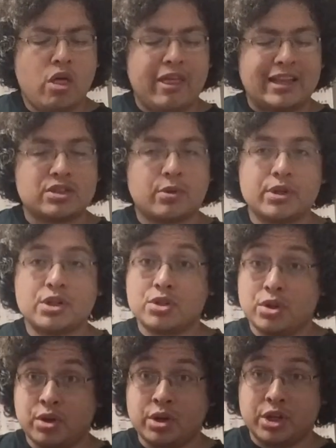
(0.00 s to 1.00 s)
That's going to
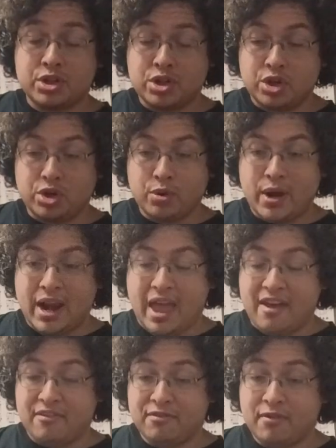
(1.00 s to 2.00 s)
turn into an
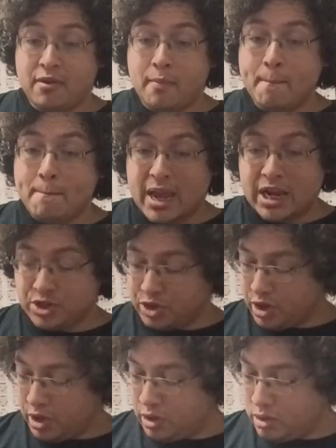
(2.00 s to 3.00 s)
F
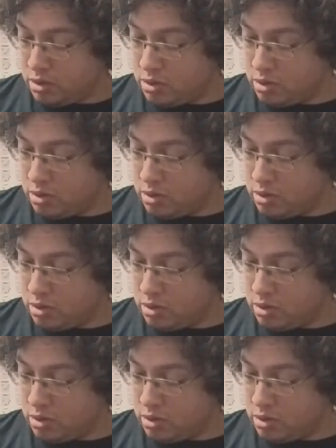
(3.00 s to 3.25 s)
major.